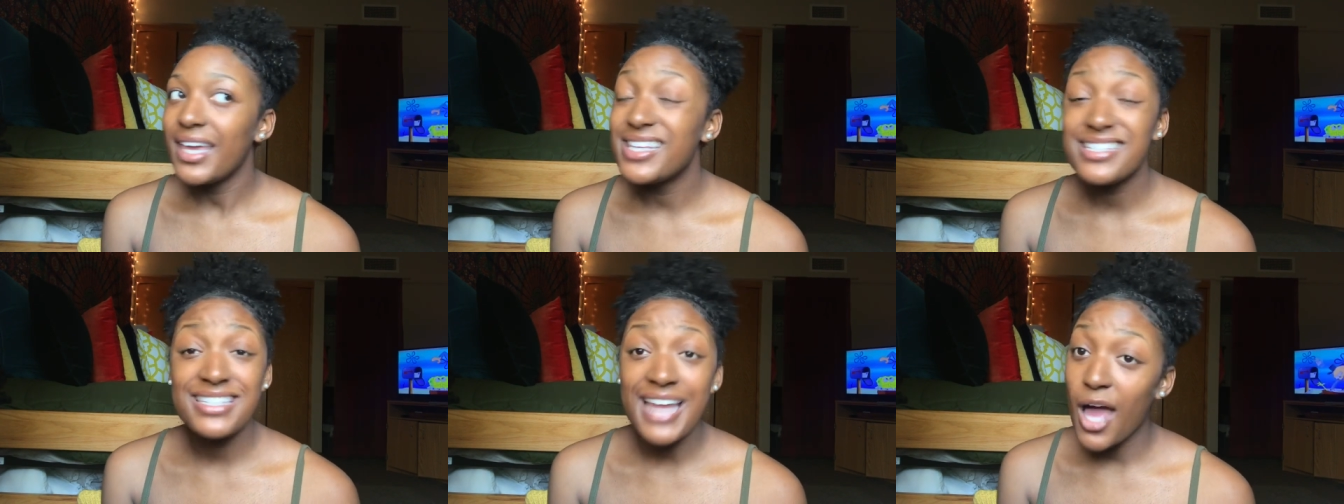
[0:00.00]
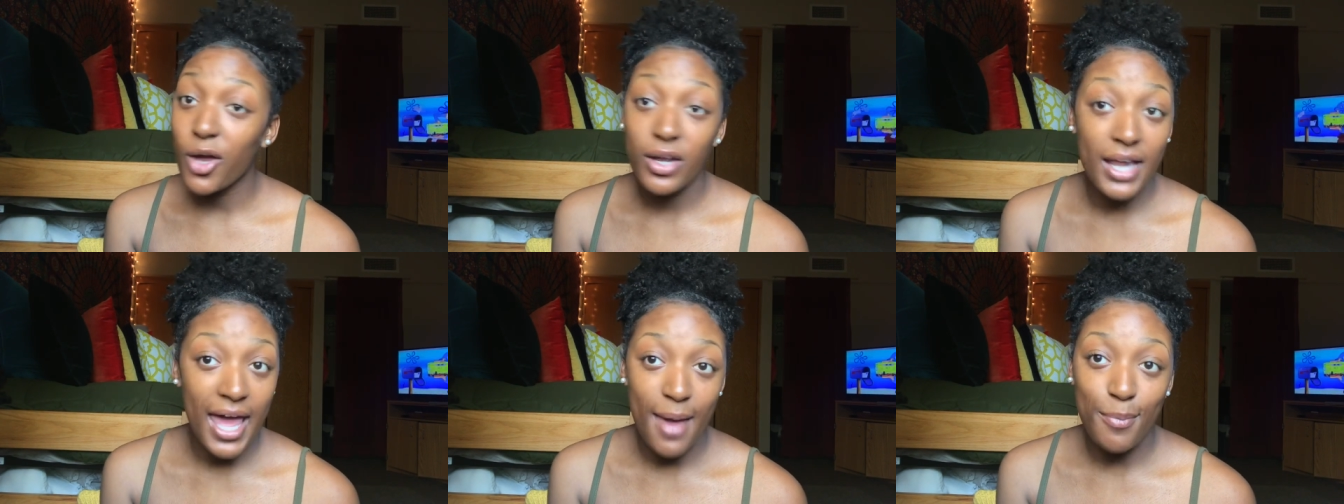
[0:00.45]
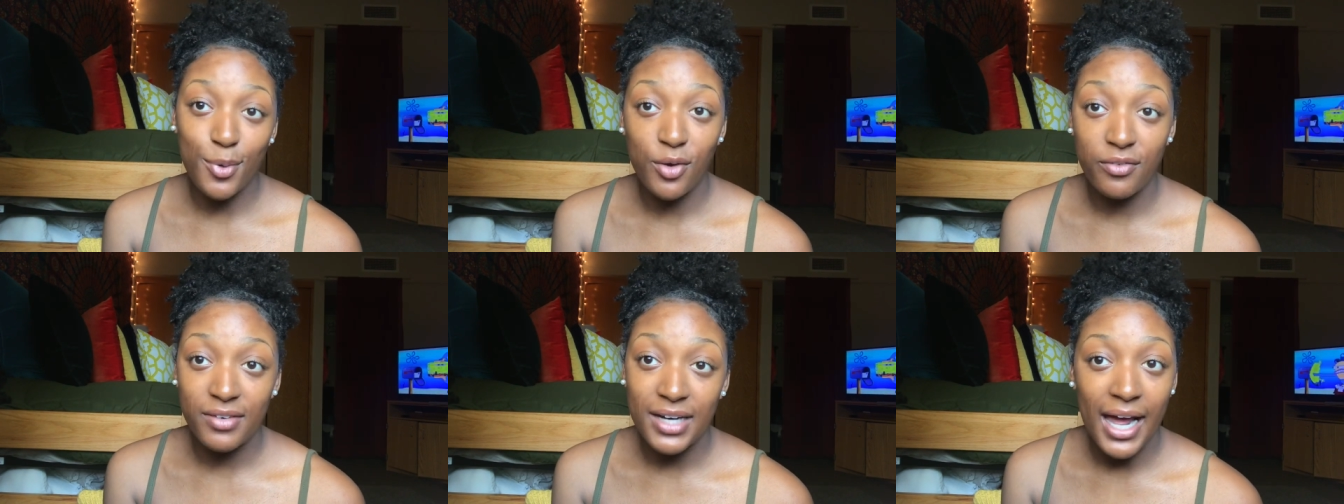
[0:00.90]
it's not going to happen
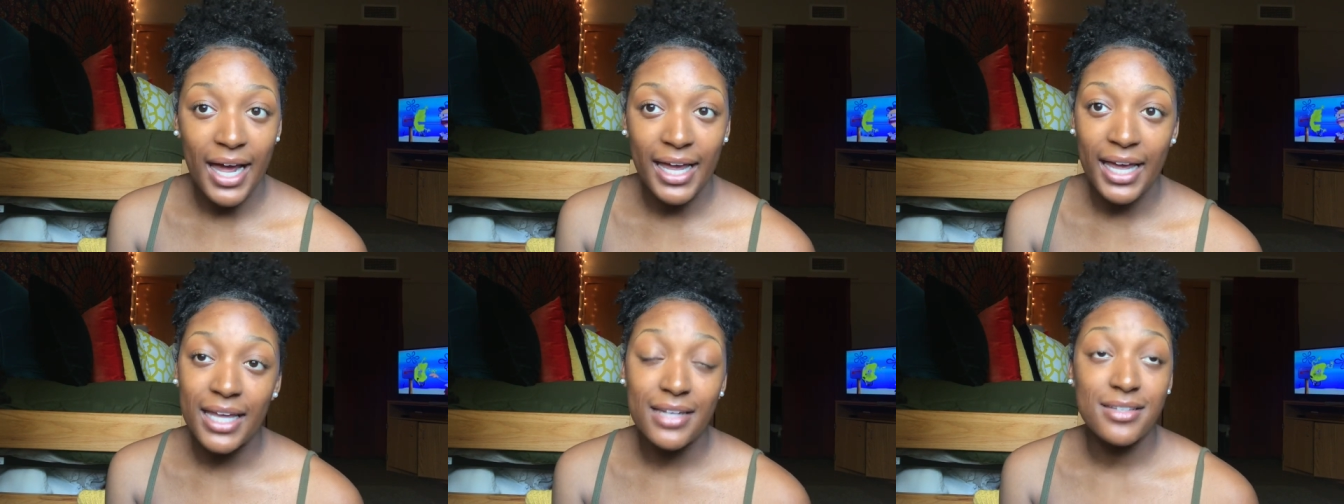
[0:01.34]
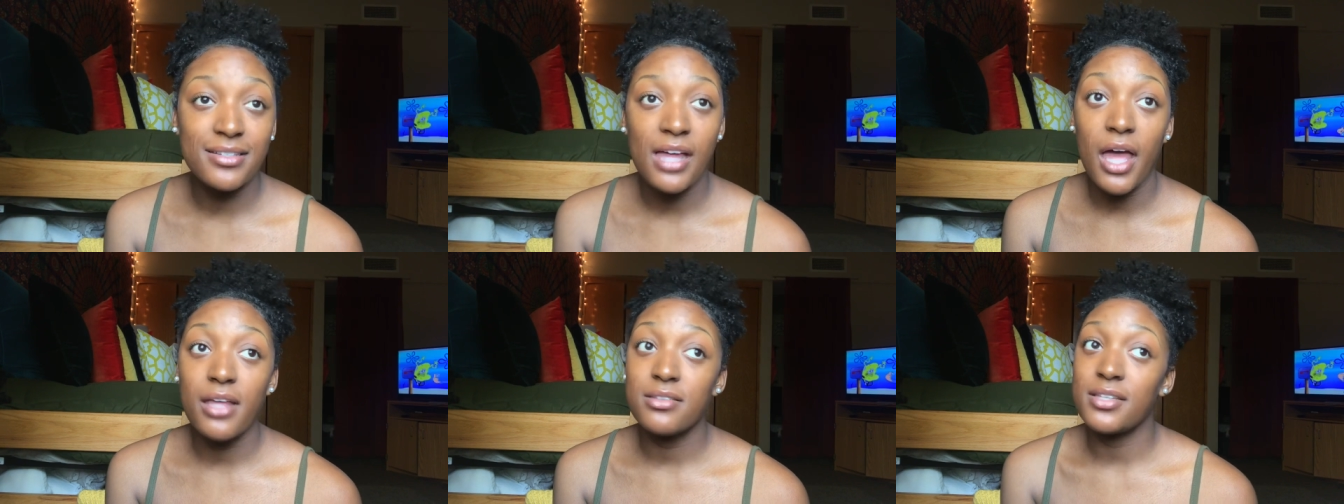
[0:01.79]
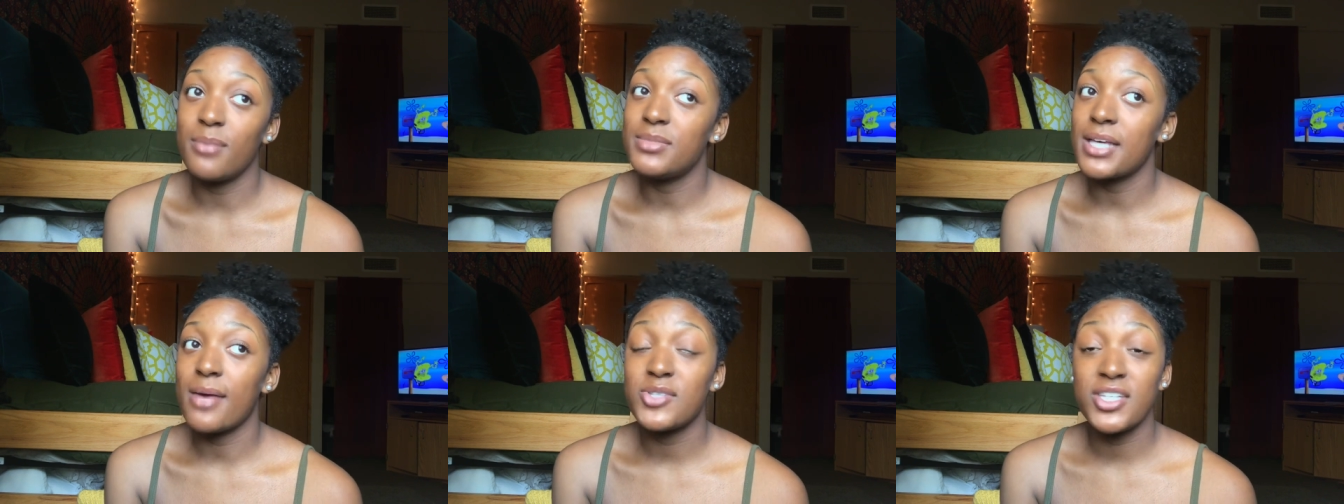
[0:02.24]
overnight, and
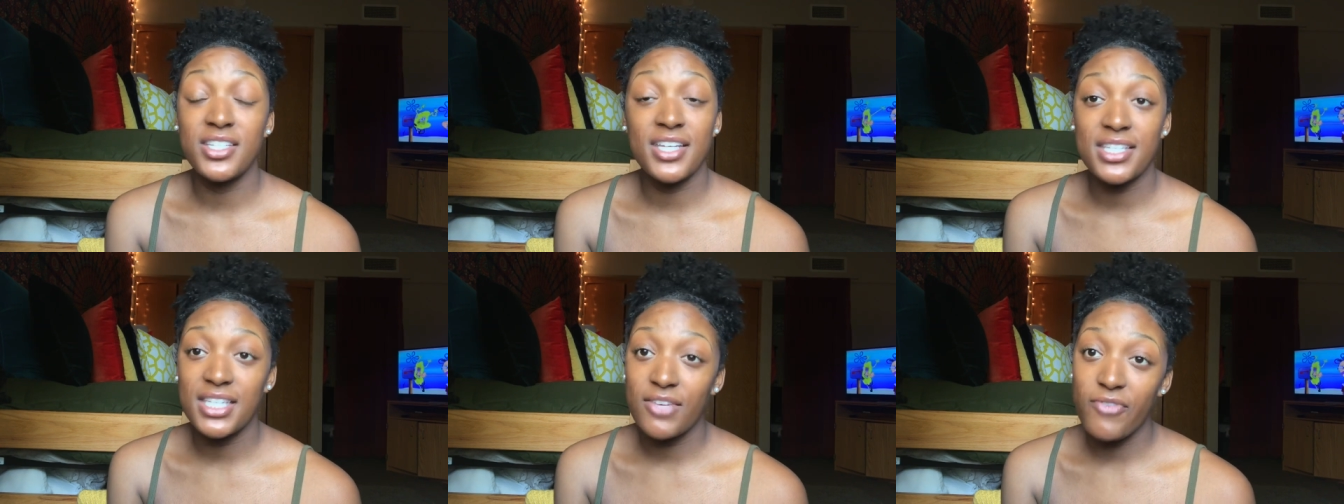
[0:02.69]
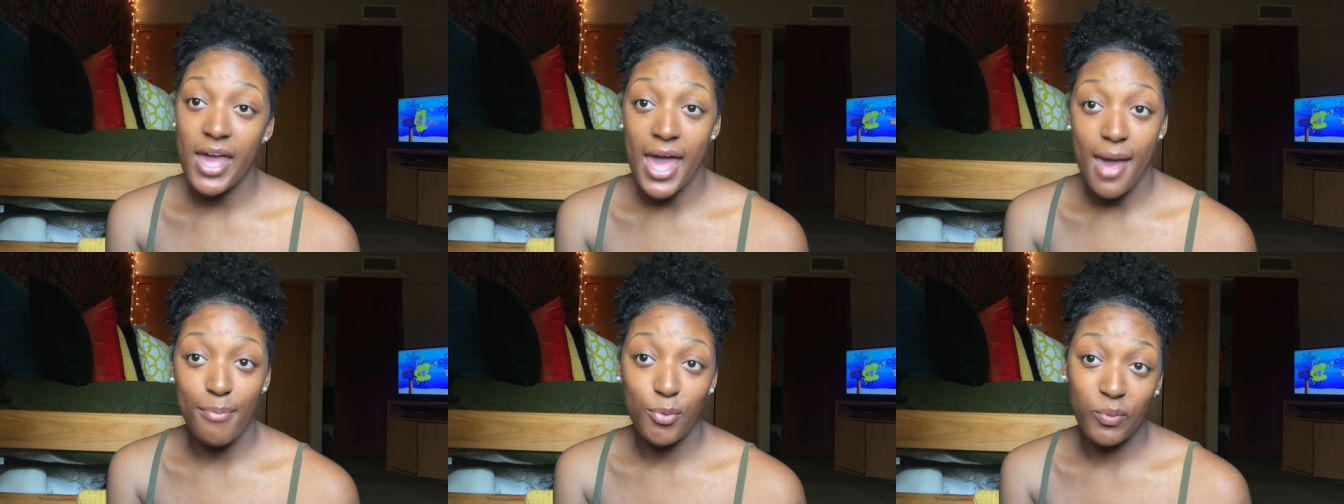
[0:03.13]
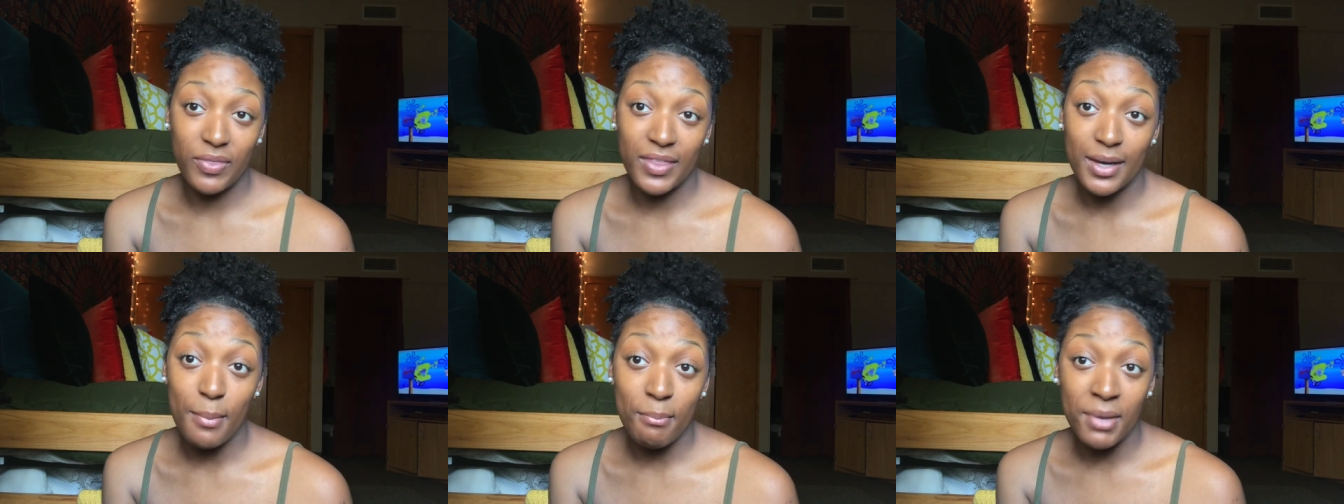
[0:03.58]
sometimes it doesn't even happen
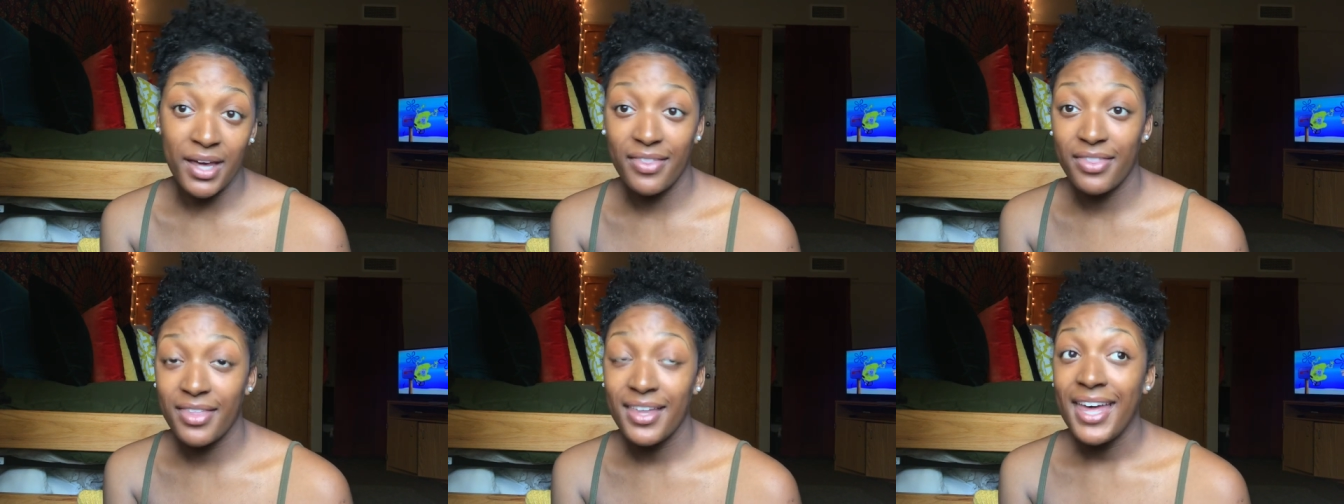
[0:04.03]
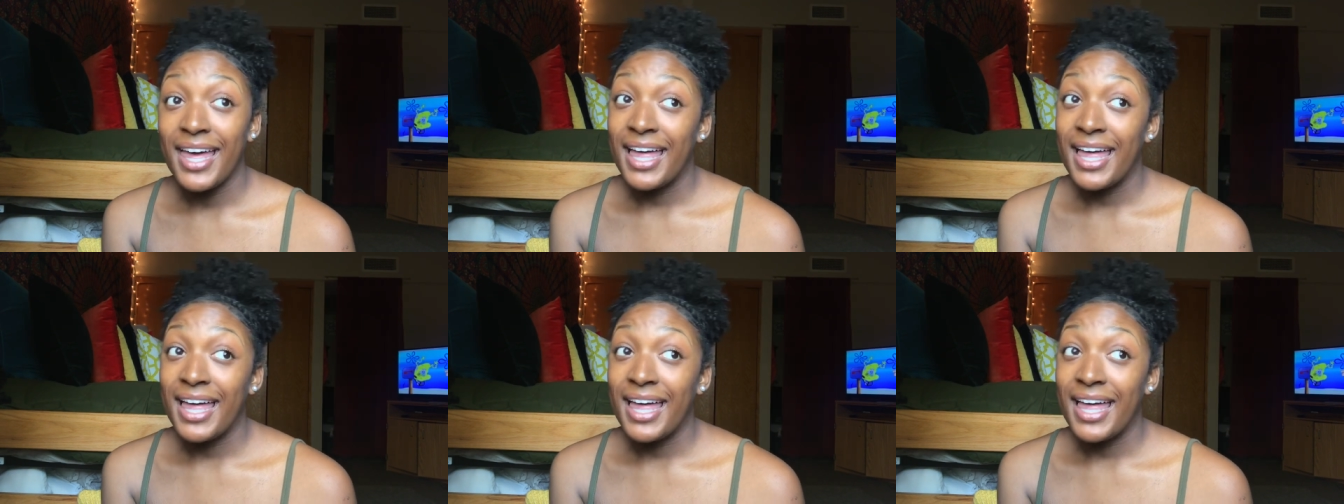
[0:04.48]
within a month.